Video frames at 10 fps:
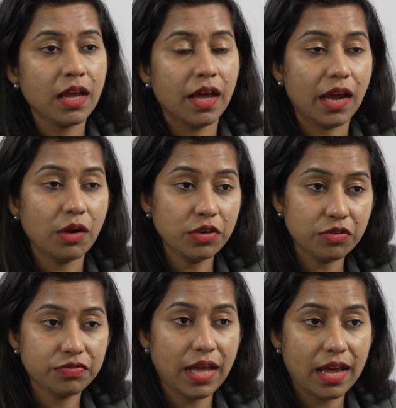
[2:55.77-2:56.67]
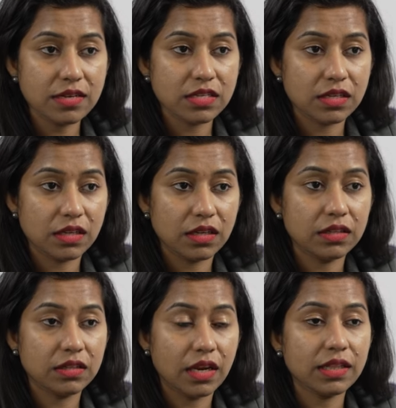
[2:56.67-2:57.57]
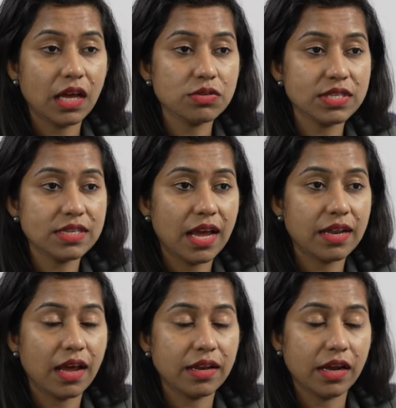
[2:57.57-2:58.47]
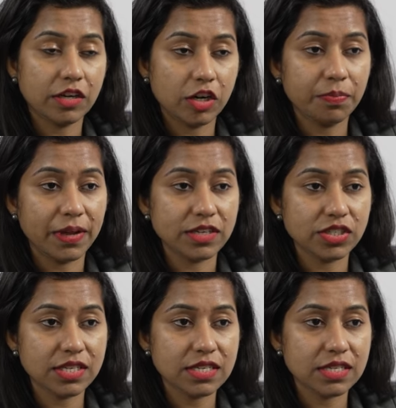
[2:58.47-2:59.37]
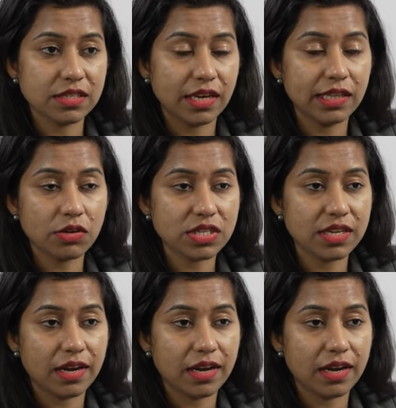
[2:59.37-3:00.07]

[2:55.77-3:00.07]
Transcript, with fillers: And out of that, three thousand nine hundred patients, three thousand